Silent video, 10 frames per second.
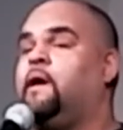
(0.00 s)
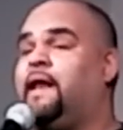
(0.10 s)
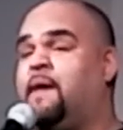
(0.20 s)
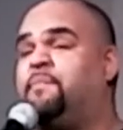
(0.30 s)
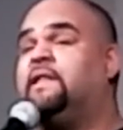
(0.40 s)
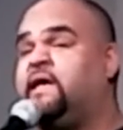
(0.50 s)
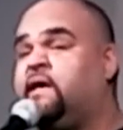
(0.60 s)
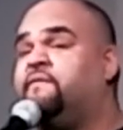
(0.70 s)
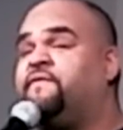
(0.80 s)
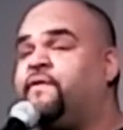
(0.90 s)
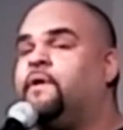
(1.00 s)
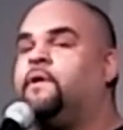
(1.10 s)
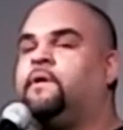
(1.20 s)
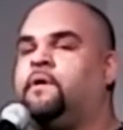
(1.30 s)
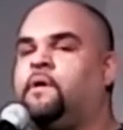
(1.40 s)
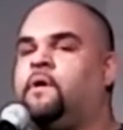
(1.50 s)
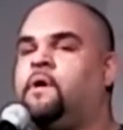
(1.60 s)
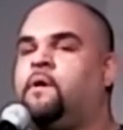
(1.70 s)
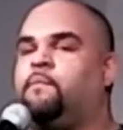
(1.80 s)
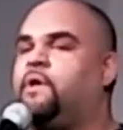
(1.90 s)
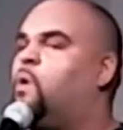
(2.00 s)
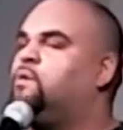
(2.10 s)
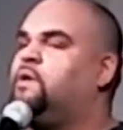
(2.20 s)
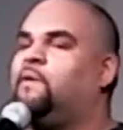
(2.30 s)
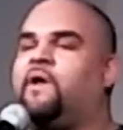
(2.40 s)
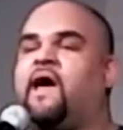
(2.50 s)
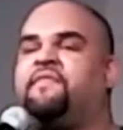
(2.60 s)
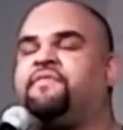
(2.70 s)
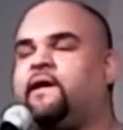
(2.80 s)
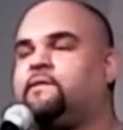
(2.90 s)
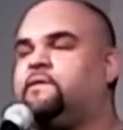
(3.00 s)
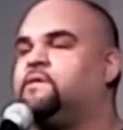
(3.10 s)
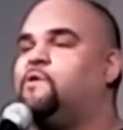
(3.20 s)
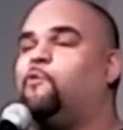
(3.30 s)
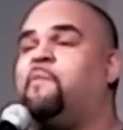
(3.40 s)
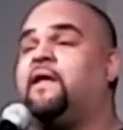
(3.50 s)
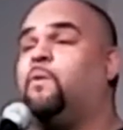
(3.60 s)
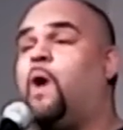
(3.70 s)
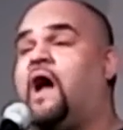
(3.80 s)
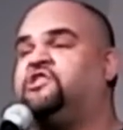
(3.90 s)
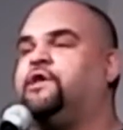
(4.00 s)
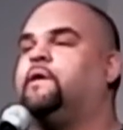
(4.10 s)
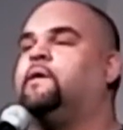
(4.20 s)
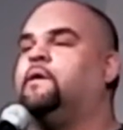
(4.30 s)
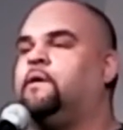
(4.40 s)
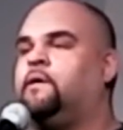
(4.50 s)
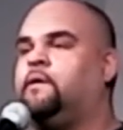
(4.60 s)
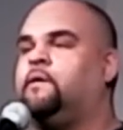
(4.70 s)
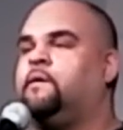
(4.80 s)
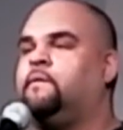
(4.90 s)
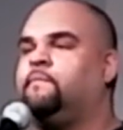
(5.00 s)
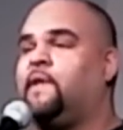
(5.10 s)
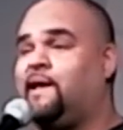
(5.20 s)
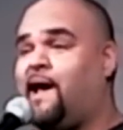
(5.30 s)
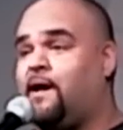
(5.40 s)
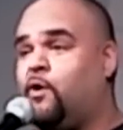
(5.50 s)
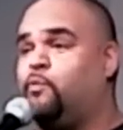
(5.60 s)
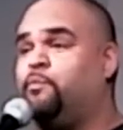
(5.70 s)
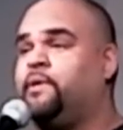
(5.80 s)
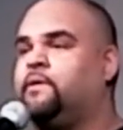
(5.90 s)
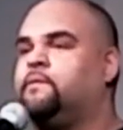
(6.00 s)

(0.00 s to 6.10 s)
And I believe, but only when I think there's nobody watching. And I hope.